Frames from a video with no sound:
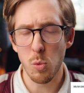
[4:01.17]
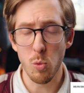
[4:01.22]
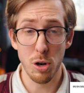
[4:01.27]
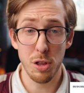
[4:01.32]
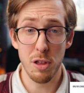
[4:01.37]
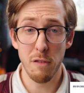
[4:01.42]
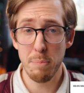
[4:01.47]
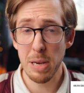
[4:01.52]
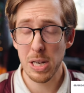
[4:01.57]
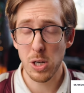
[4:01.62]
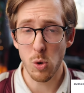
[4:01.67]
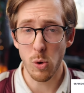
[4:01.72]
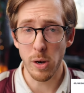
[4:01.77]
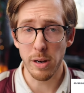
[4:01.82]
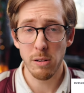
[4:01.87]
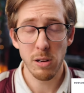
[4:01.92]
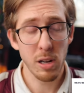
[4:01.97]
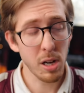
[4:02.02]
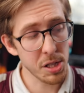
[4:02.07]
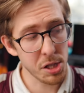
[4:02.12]
worth of Bitcoin.
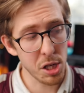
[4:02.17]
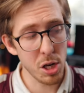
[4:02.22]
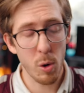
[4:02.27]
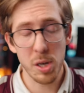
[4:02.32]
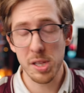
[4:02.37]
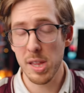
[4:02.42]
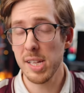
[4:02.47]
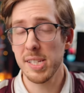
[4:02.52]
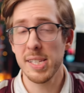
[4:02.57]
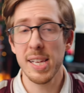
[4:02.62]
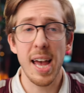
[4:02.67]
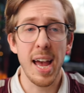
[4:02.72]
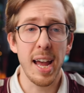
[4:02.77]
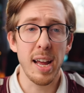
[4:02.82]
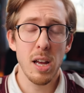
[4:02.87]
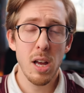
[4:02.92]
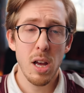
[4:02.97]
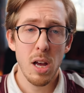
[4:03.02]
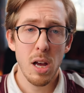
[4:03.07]
Because you know what they say,